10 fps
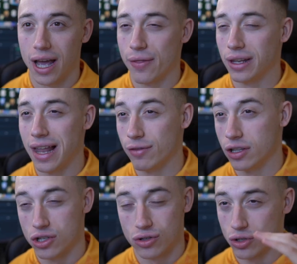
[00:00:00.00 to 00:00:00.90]
and the level
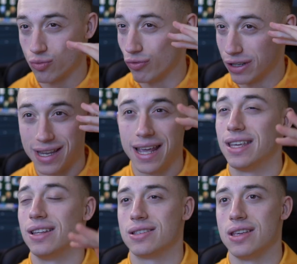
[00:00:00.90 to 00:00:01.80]
is just
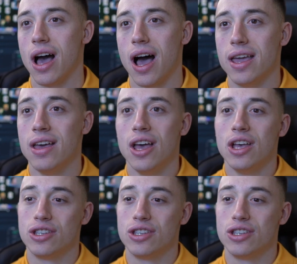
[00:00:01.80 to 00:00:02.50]
ridiculously high.